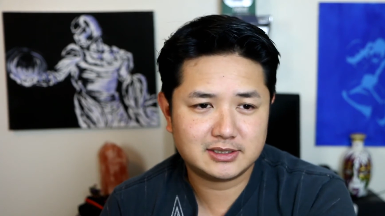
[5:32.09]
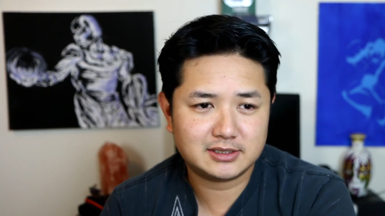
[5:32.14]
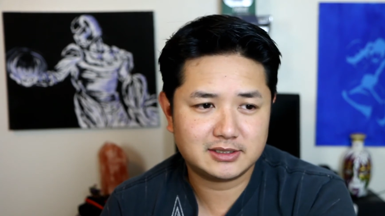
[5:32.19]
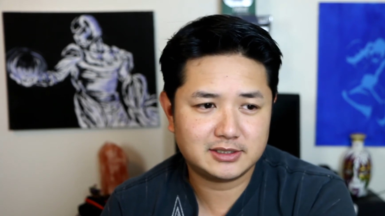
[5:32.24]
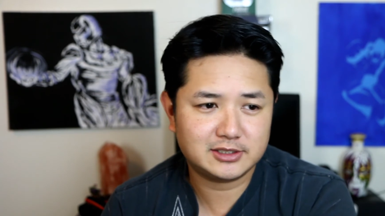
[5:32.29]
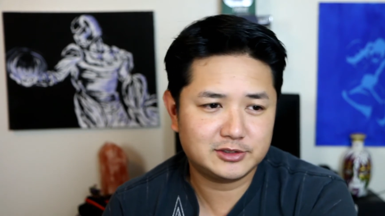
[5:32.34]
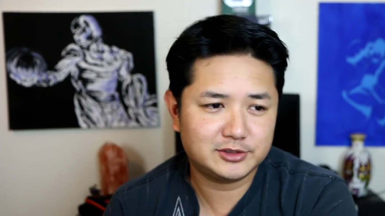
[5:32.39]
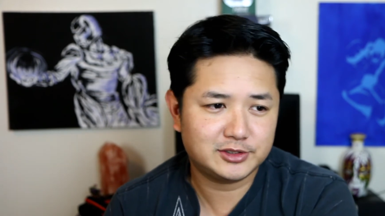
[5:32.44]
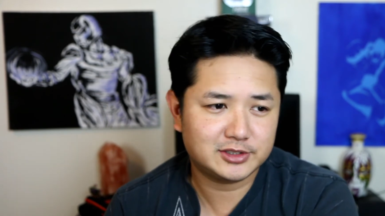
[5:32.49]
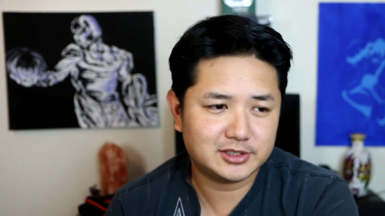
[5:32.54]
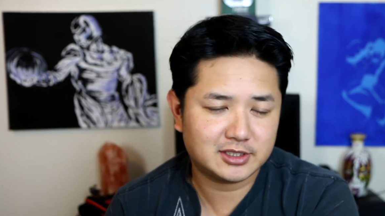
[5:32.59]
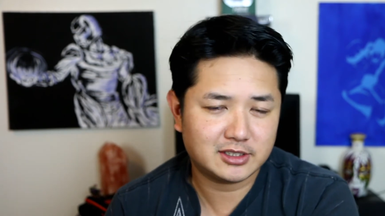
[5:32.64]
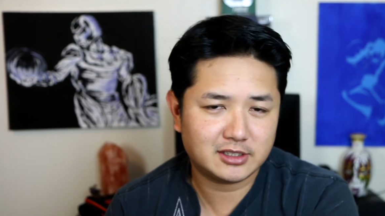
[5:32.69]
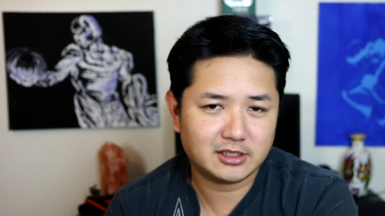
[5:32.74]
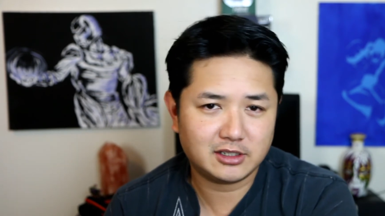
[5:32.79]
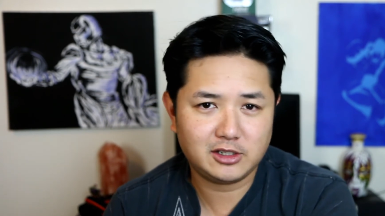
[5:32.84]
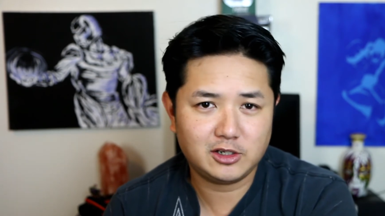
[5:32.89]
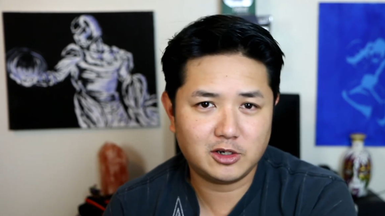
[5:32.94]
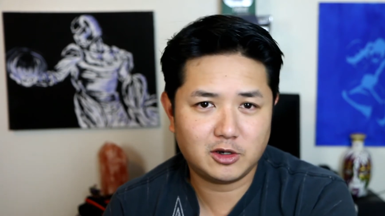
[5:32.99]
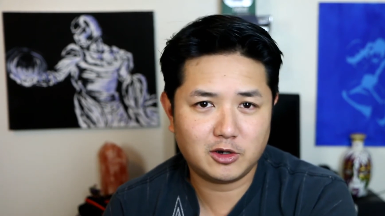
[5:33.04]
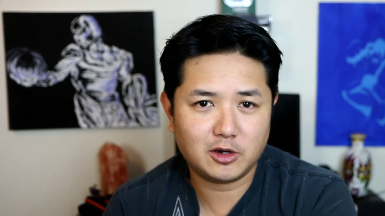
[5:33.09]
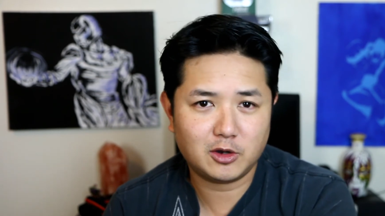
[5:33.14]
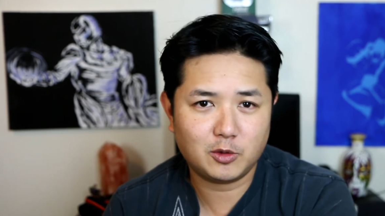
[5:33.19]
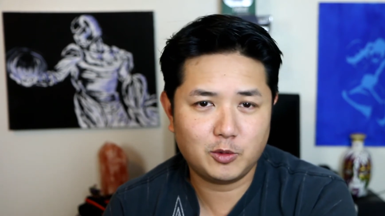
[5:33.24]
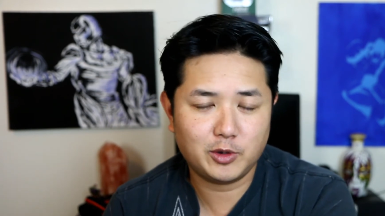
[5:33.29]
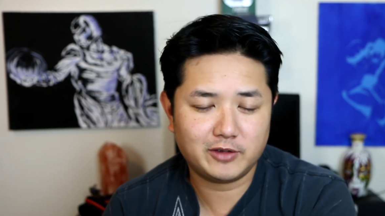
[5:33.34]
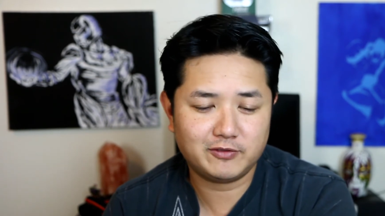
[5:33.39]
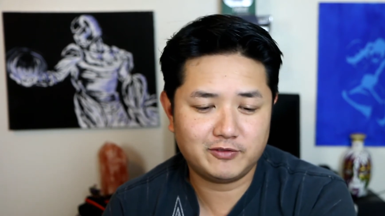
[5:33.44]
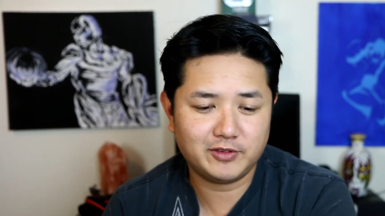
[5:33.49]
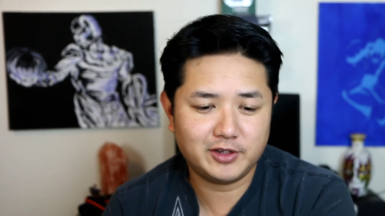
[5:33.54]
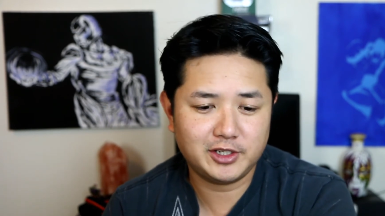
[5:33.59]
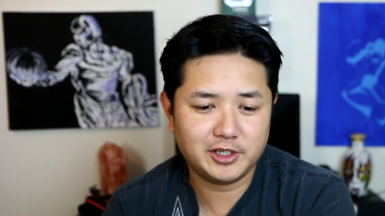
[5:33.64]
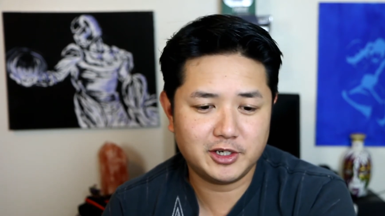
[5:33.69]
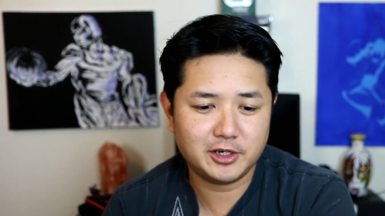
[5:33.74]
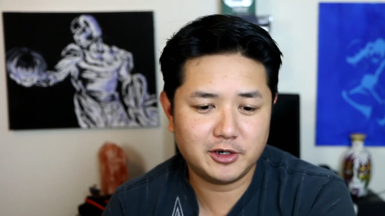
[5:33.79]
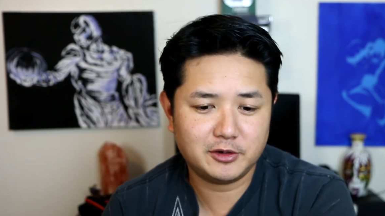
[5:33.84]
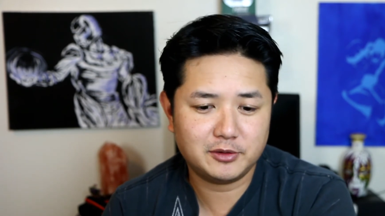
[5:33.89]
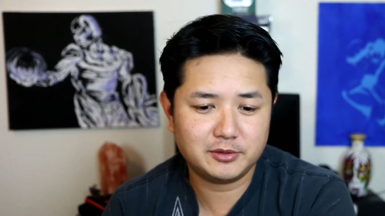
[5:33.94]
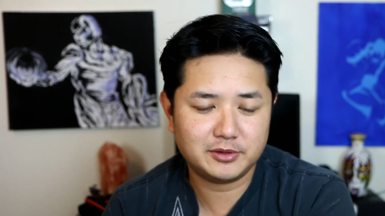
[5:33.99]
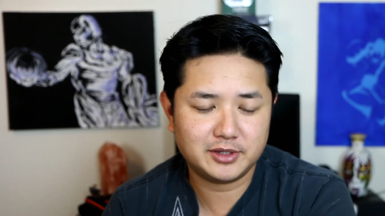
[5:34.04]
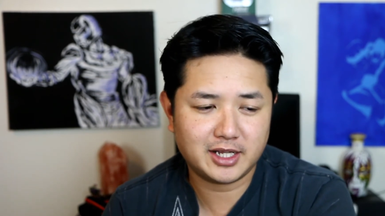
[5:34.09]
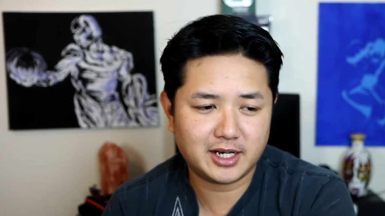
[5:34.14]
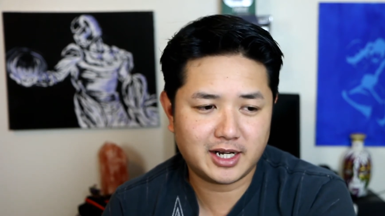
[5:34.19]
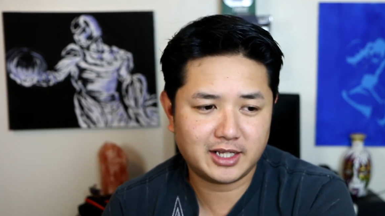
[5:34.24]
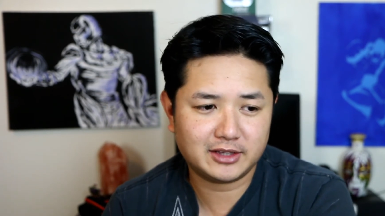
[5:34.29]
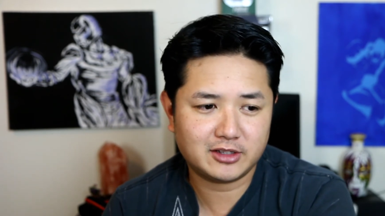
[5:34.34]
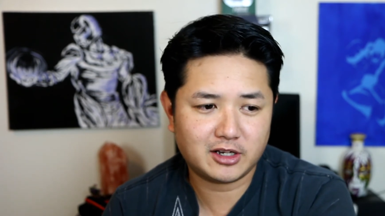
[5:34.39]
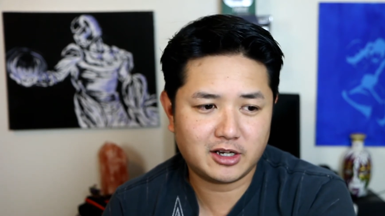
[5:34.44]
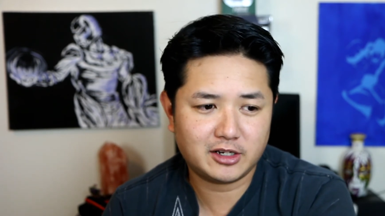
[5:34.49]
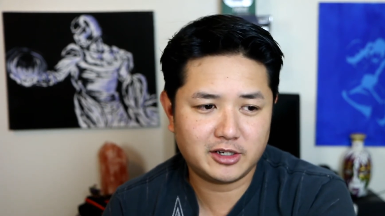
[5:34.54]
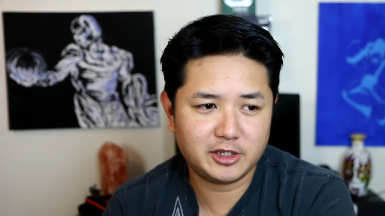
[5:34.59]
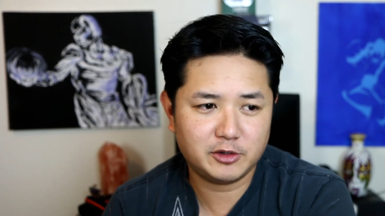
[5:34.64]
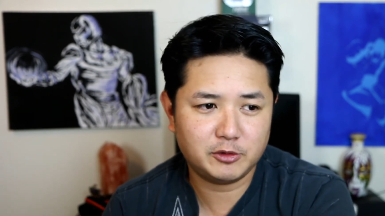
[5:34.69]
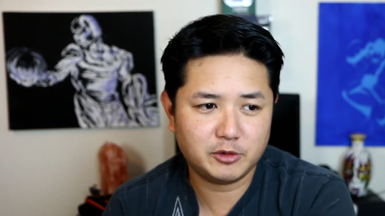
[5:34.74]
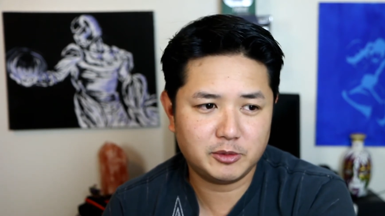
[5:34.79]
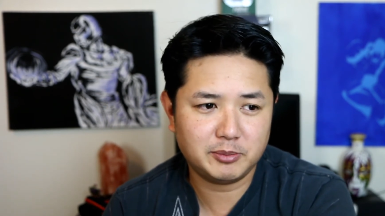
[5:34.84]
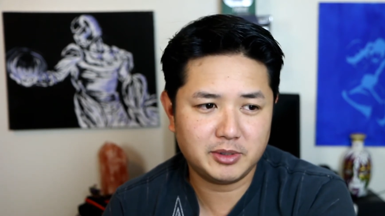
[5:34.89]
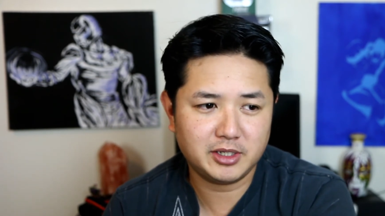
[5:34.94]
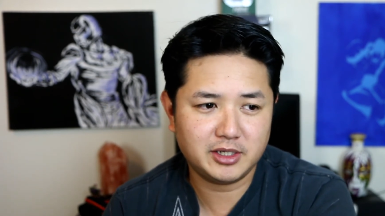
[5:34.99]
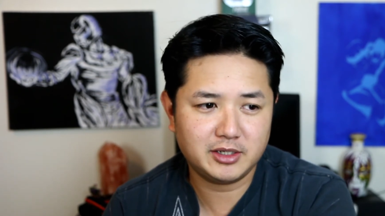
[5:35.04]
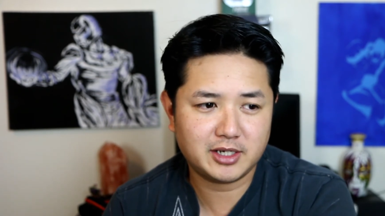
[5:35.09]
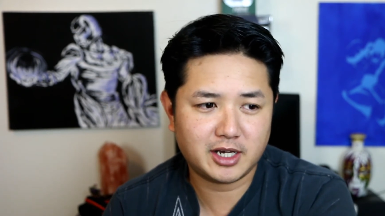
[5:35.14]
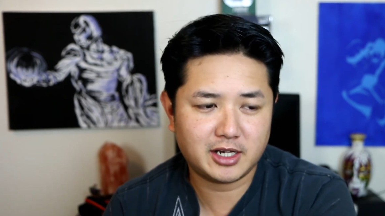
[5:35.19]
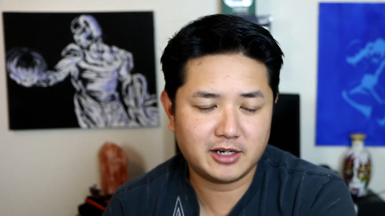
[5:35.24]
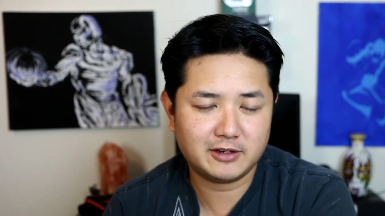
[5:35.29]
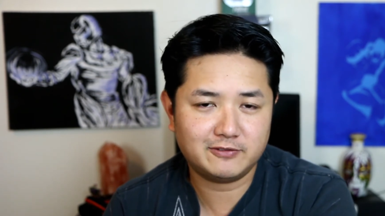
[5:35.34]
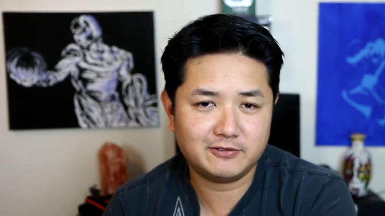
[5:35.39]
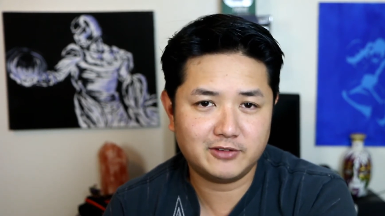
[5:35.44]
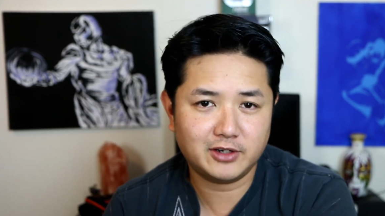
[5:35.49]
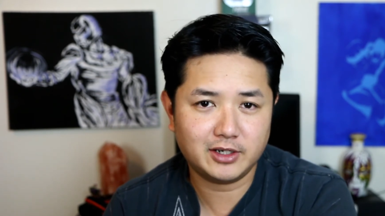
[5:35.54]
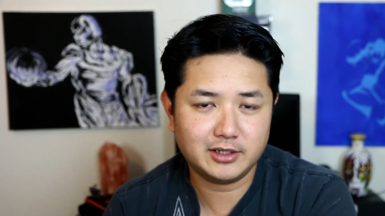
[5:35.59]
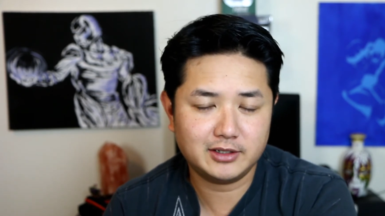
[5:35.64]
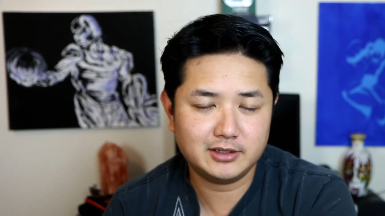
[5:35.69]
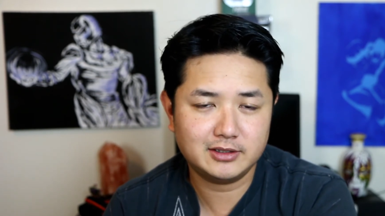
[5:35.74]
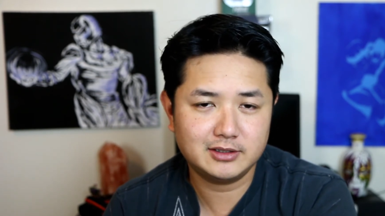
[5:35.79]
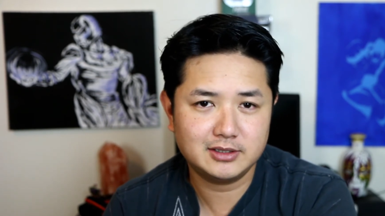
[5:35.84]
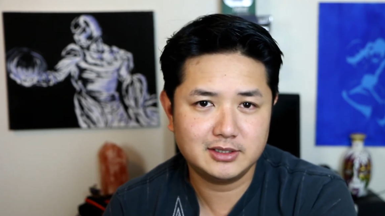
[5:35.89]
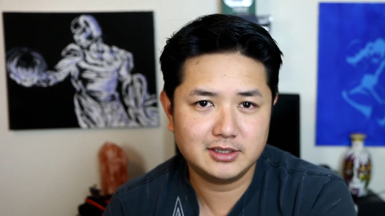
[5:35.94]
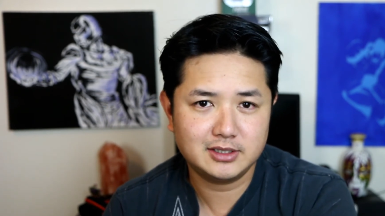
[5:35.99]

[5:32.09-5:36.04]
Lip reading: This is just a, you know, a quick video that I thought it would be kind of fun